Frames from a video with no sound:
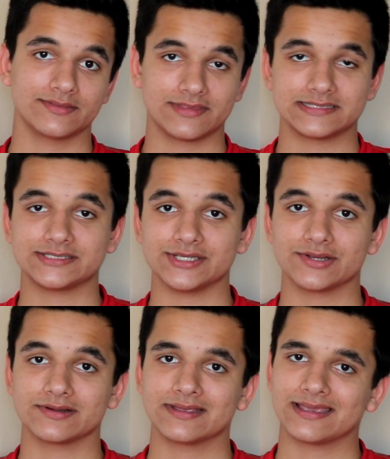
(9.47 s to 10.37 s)
this
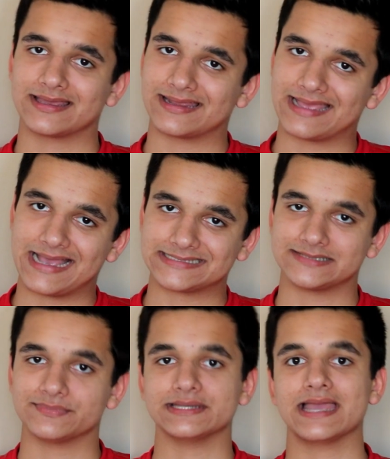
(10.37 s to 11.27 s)
year and it hasn't been